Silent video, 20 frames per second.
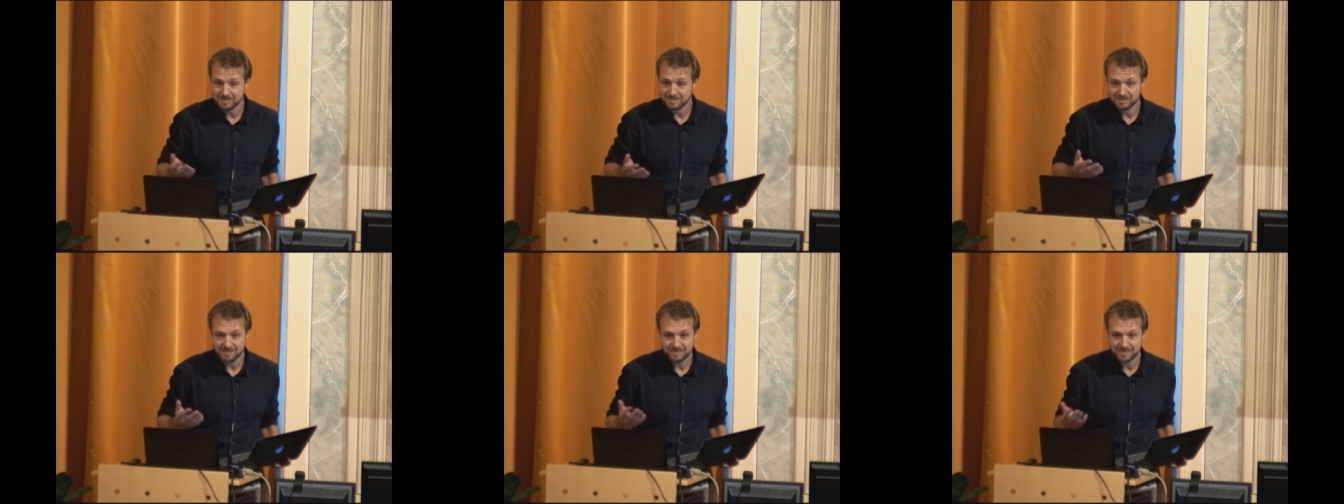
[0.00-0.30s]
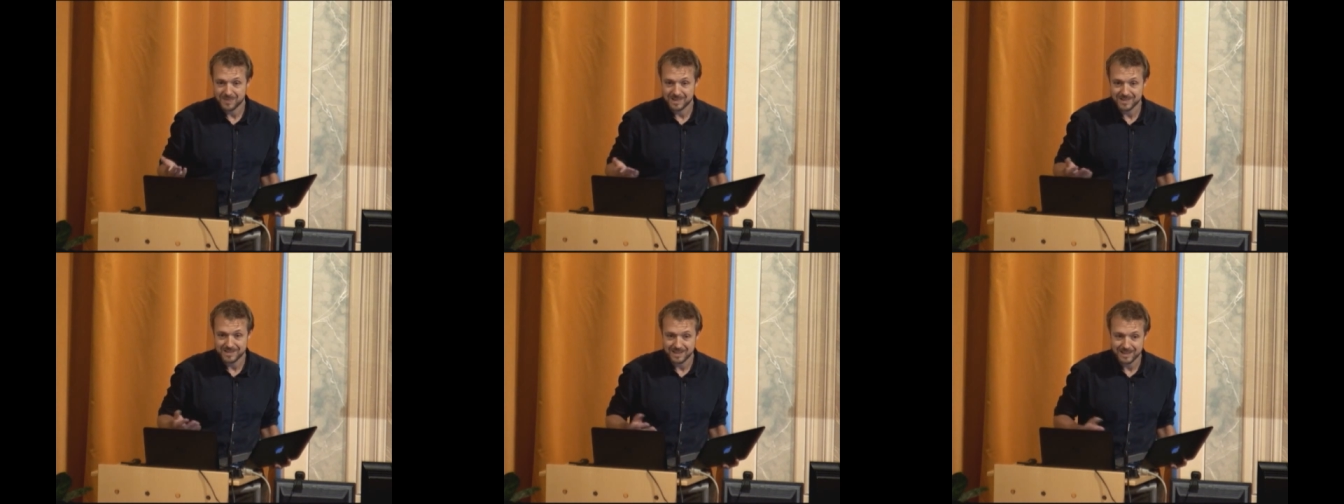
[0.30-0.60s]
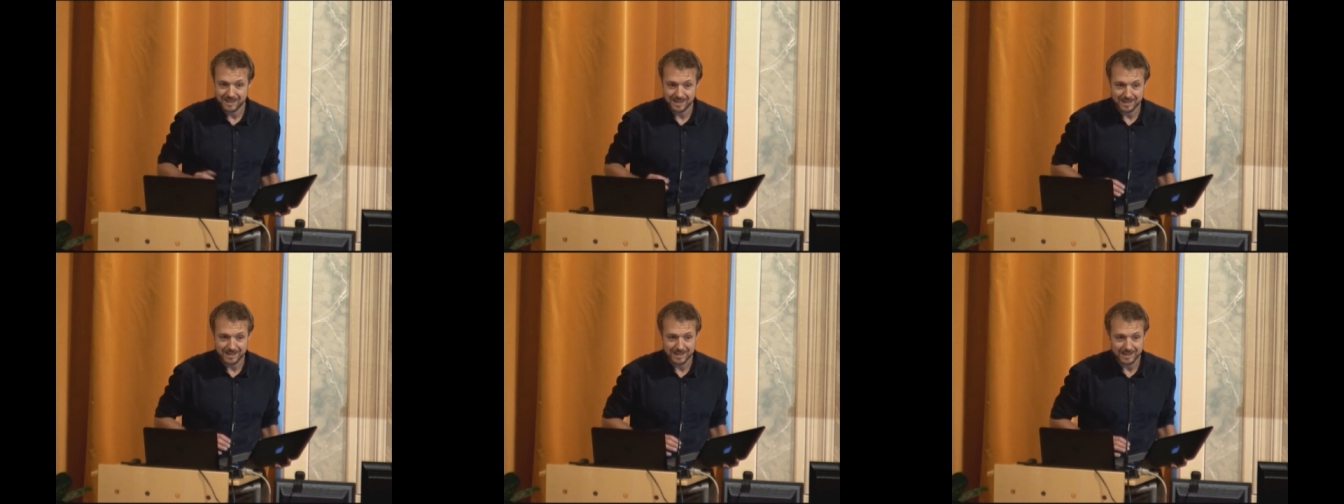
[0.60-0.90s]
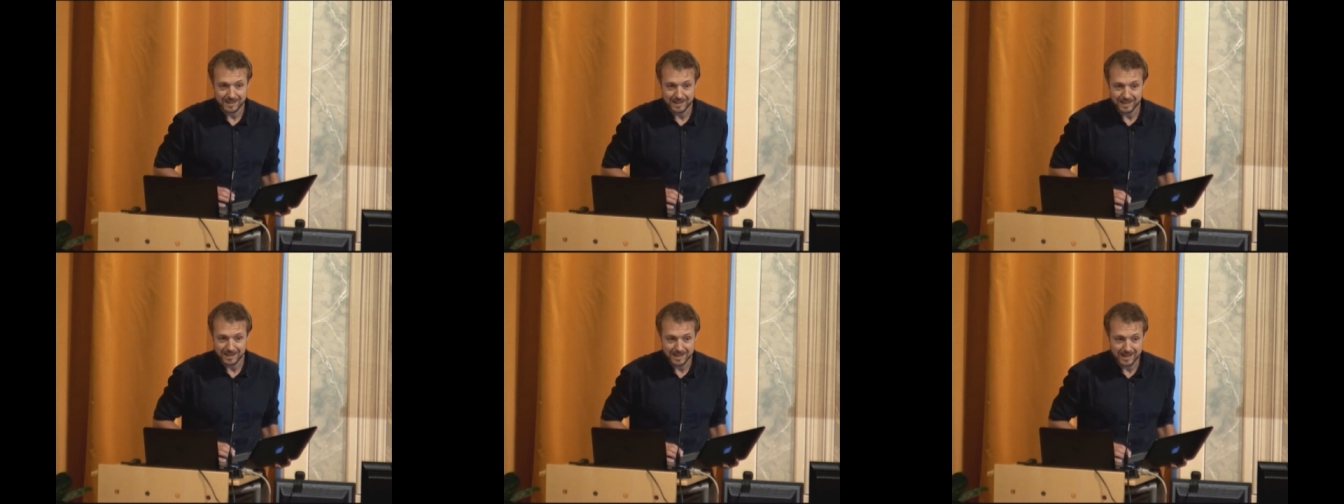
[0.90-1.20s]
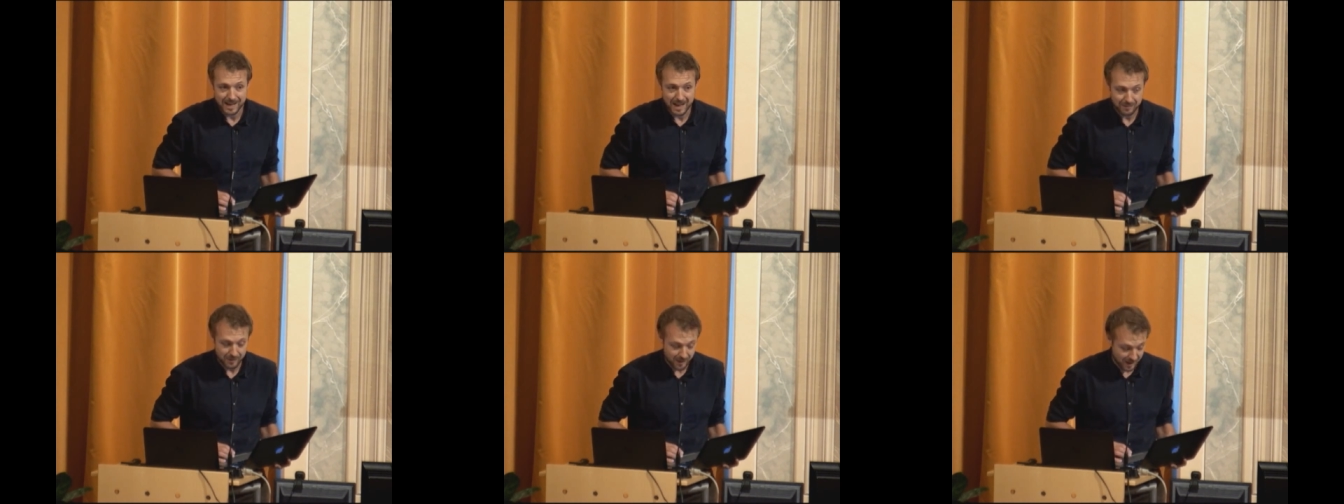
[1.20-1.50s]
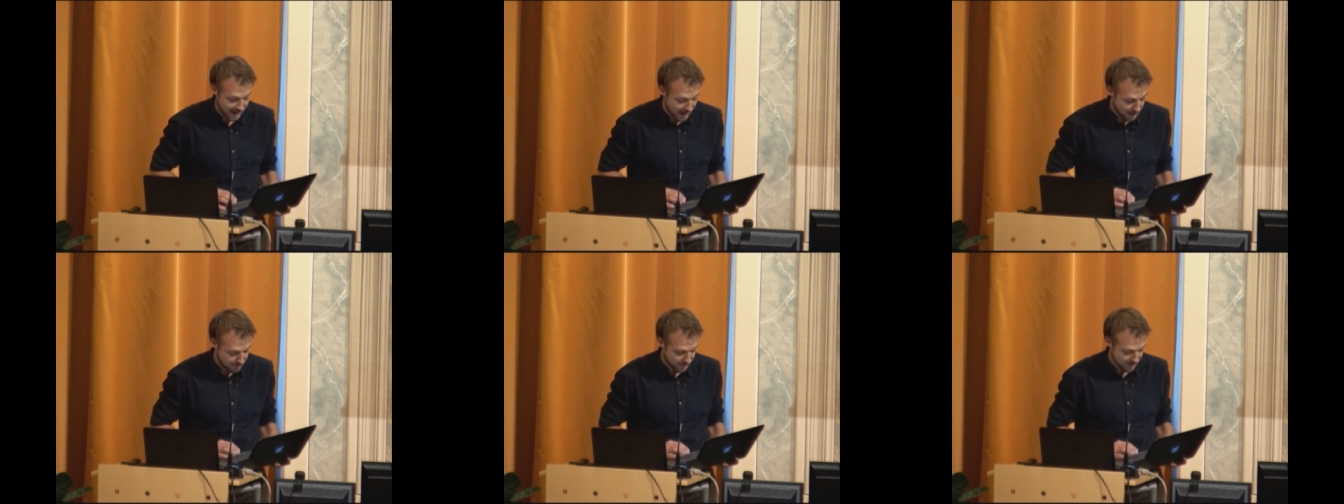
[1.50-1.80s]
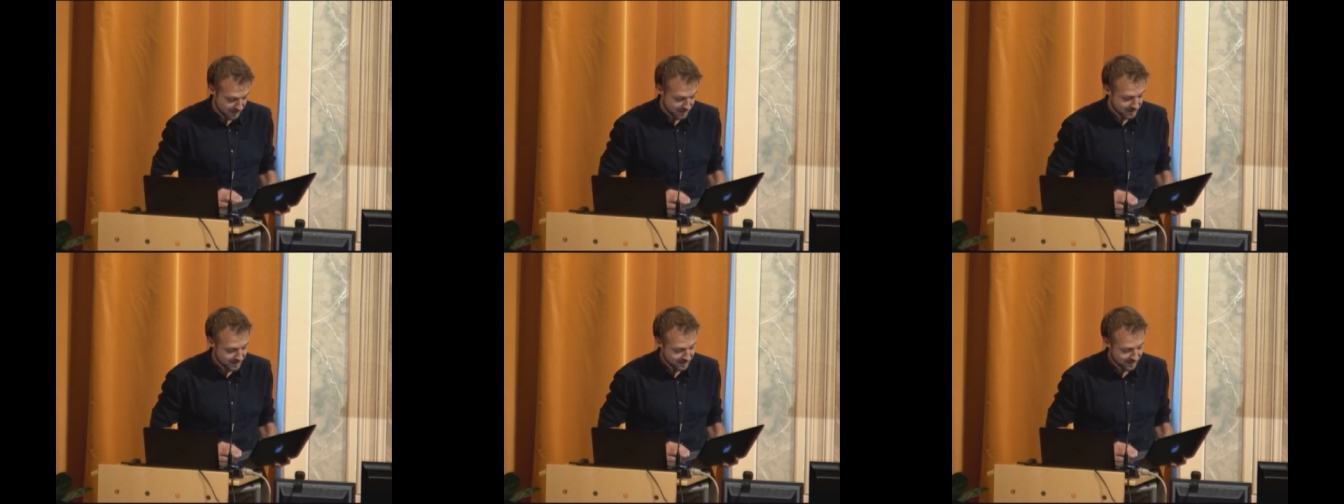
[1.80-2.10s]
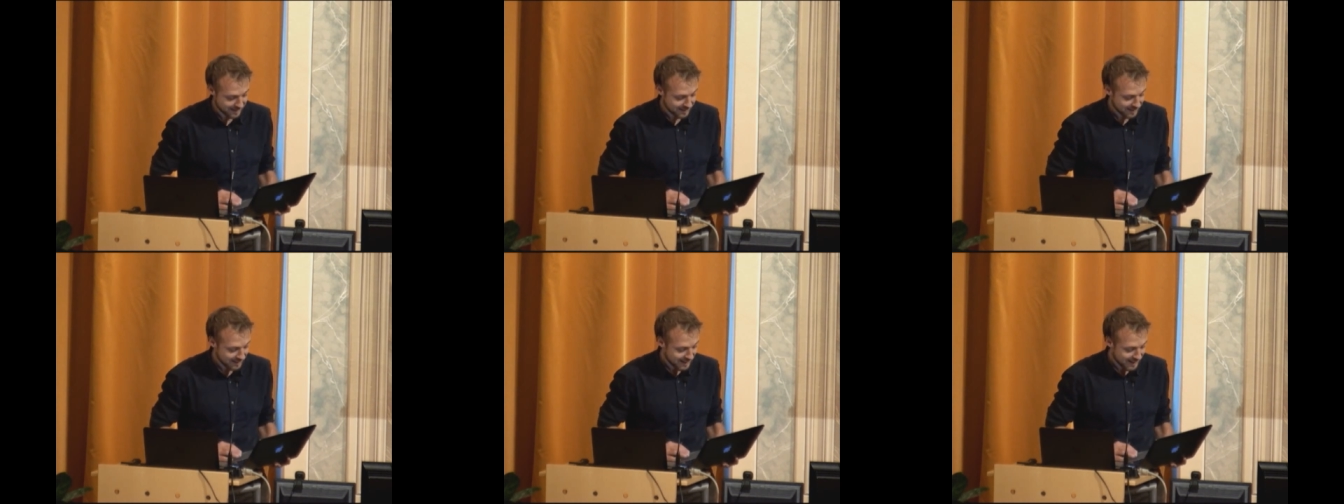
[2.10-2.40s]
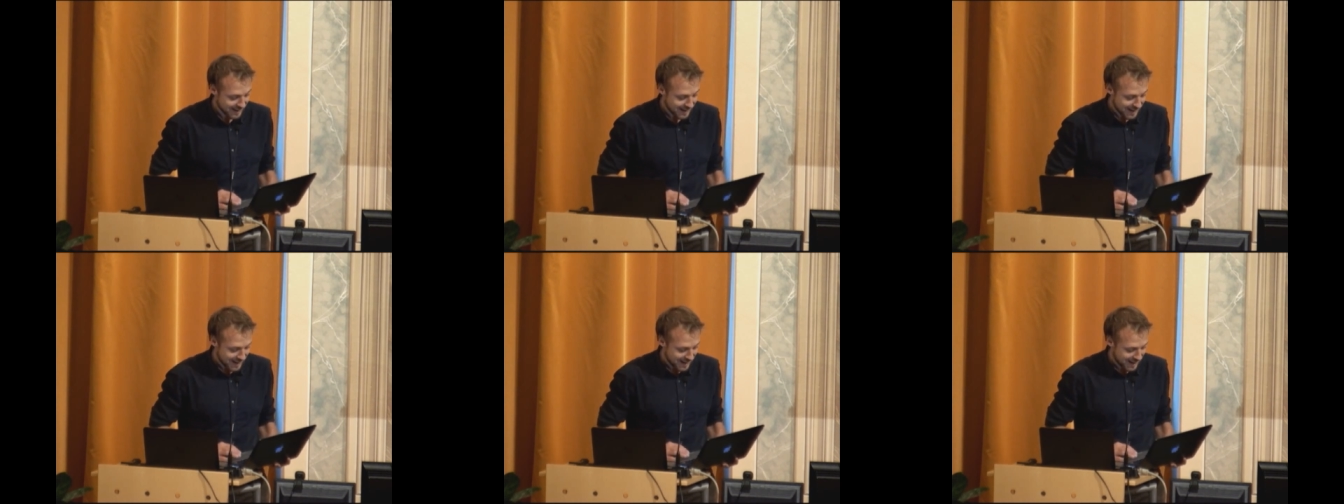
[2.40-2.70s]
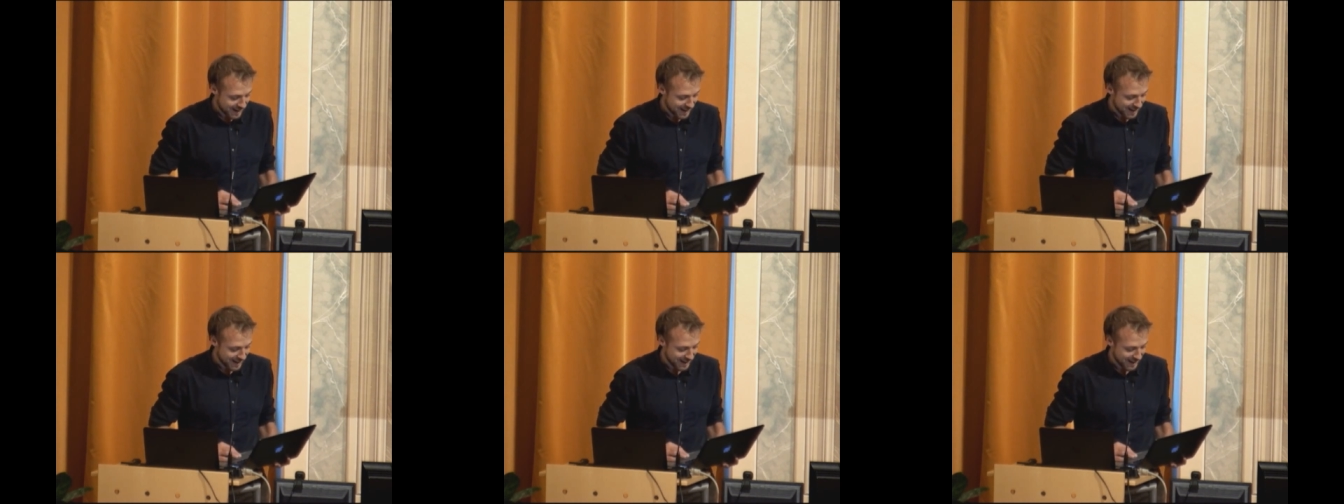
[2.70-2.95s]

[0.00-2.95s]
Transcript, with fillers: basically it never happens. Uh,